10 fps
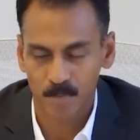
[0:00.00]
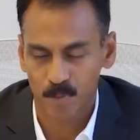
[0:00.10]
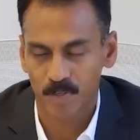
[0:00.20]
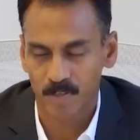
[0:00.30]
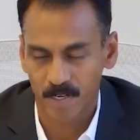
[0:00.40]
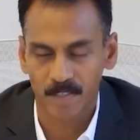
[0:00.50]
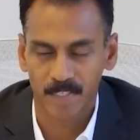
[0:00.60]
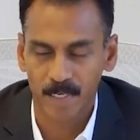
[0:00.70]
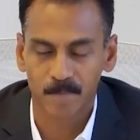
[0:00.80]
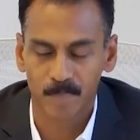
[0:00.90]
Absolutely
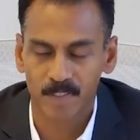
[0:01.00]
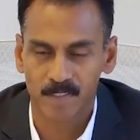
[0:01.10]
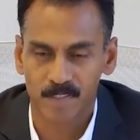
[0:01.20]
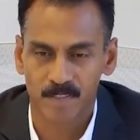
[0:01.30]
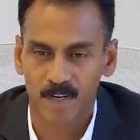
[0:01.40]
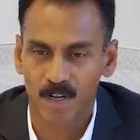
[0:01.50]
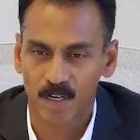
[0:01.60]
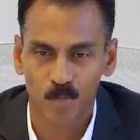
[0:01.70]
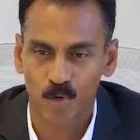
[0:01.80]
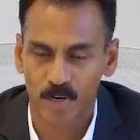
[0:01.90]
right. Yeah, it is a
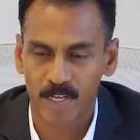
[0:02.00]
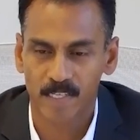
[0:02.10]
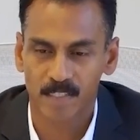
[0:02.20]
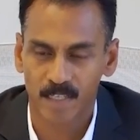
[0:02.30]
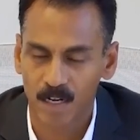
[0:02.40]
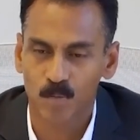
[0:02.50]
lot more engaging,